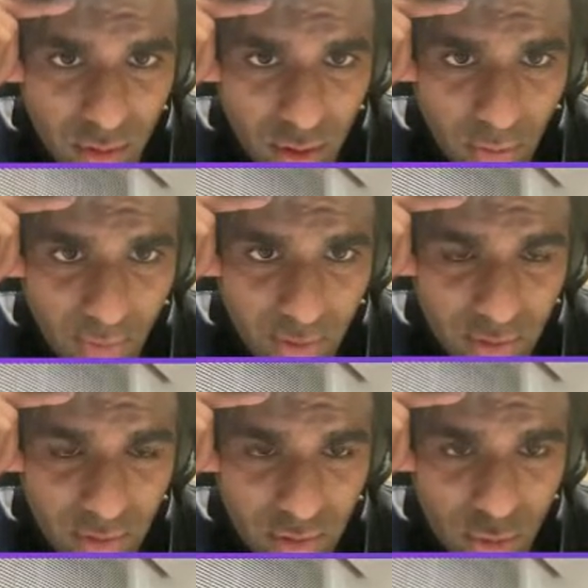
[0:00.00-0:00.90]
code
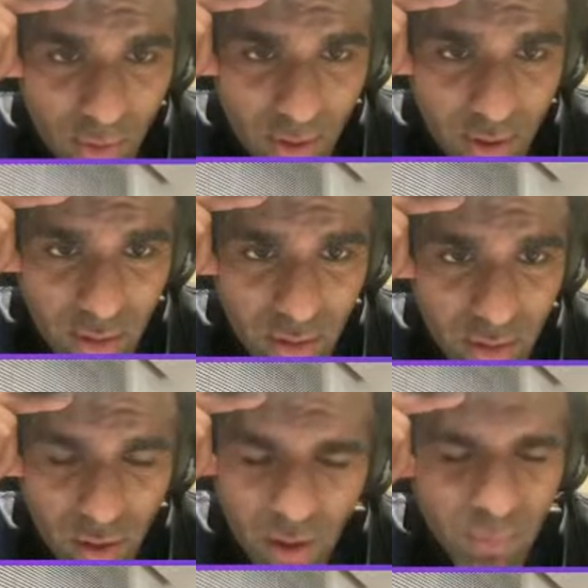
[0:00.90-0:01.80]
is 20,
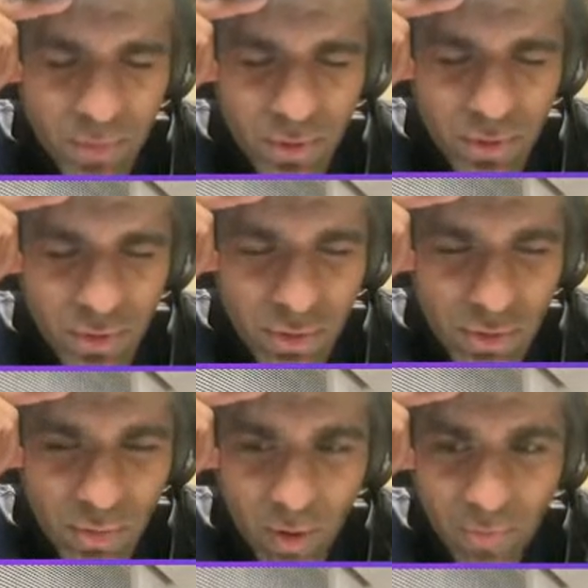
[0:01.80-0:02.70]

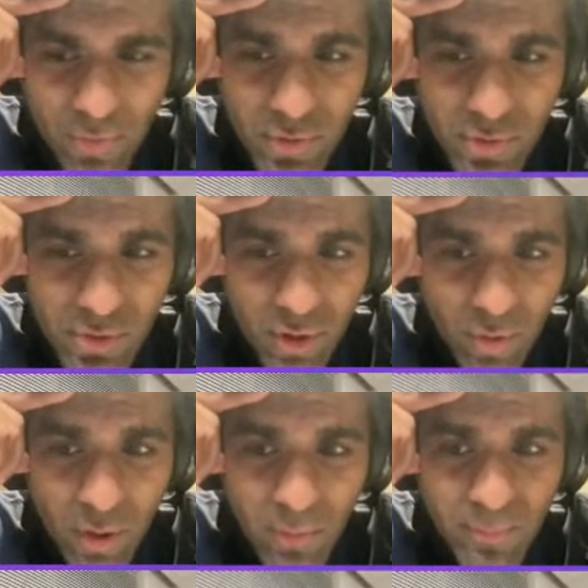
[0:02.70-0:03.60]
200,
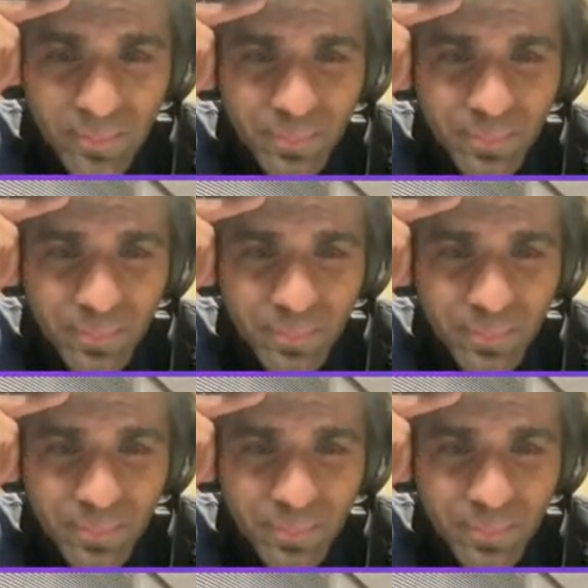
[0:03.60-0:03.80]
sorry.